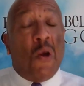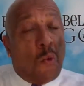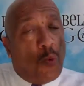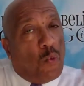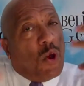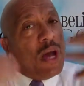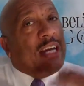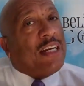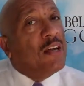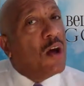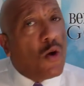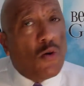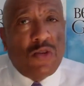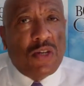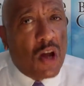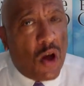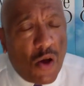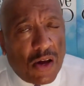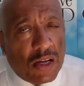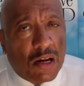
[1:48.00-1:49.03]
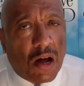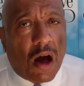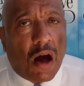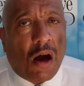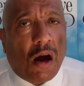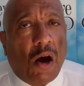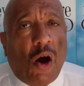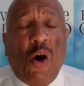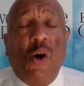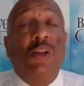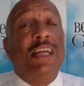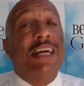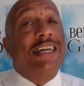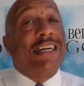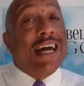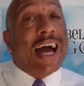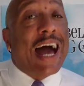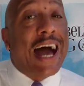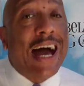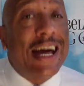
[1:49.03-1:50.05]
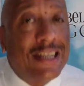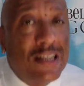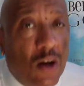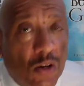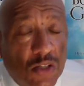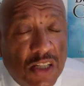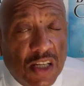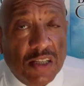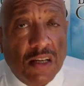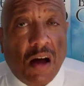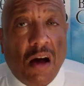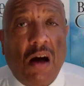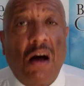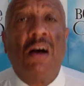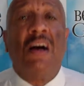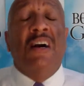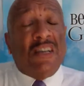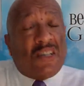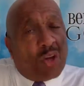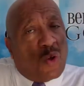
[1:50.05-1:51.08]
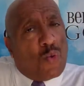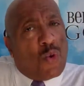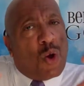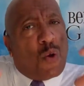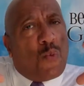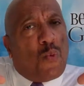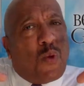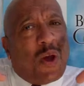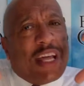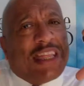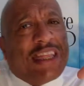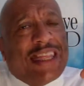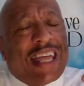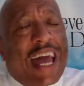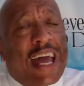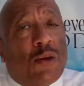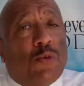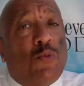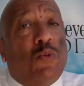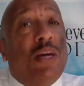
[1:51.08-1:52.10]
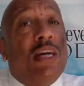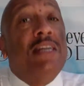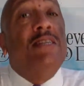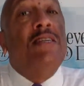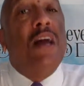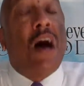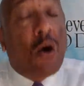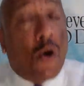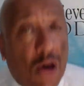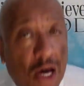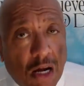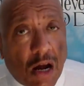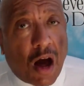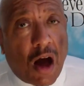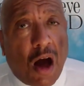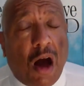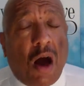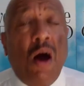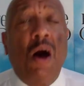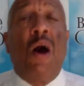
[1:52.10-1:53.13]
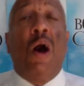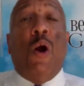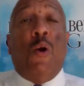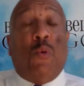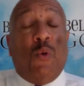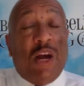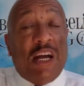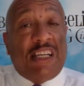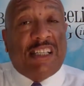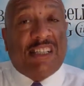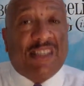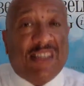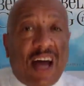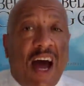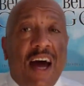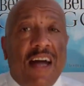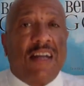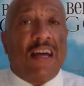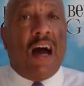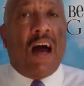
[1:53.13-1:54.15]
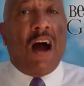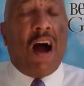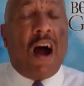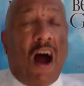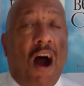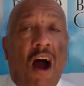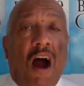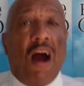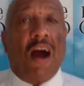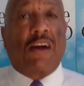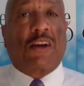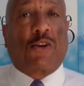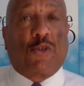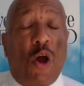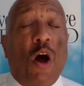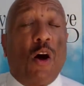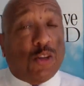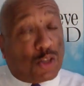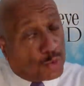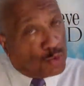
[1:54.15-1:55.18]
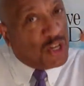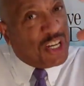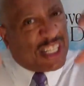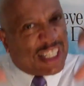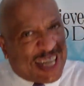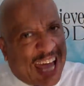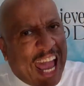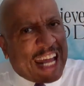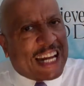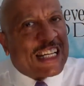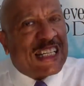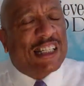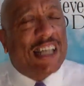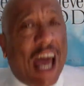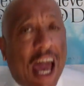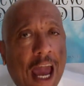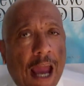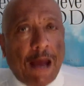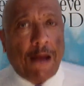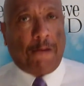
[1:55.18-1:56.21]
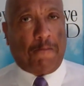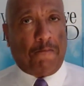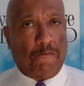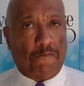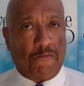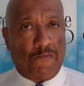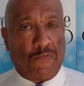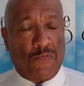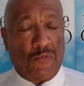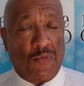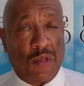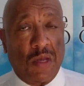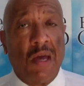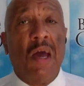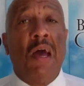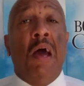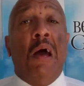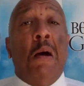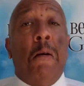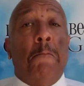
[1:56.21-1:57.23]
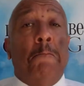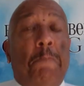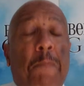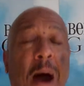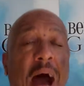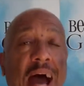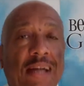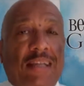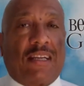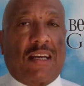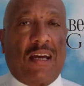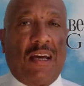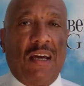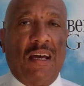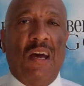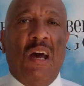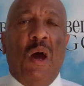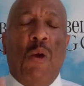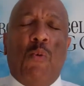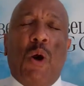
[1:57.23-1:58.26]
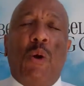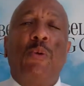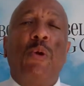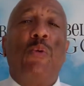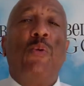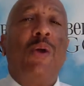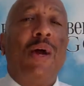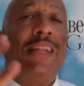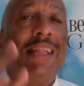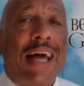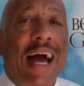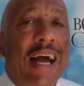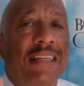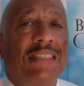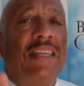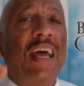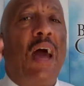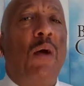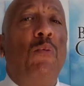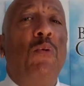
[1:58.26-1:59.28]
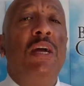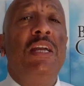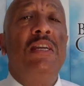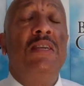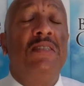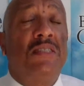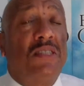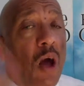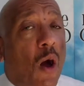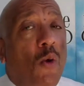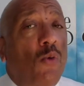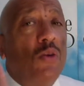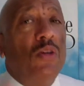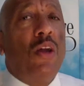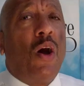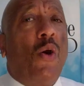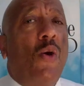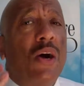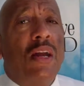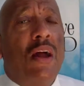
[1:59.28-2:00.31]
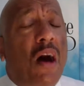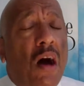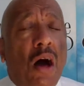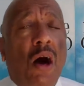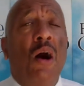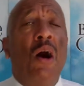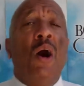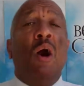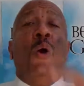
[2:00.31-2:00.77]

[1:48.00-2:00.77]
We don't know it all. Only God knows it all. So when we think we know it all, we stunt our growth. We stay the same. But when we realize that we don't know it all,